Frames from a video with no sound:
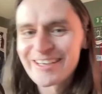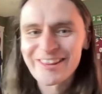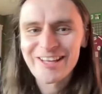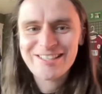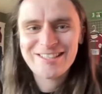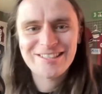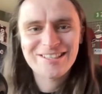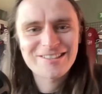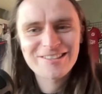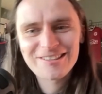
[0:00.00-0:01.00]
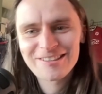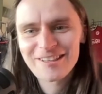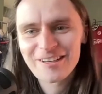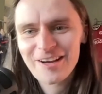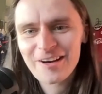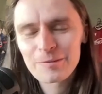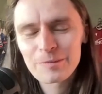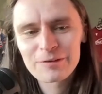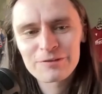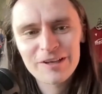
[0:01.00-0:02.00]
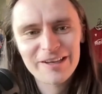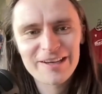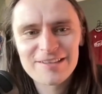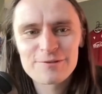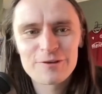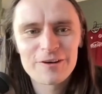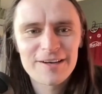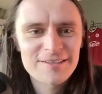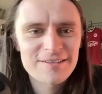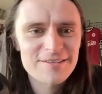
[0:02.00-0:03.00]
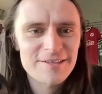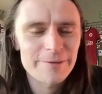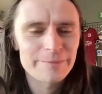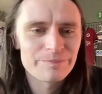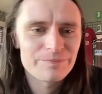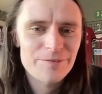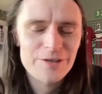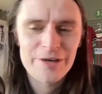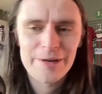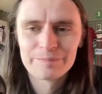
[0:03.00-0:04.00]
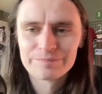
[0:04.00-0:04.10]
and that started, that opened the floodgates for us. So yeah,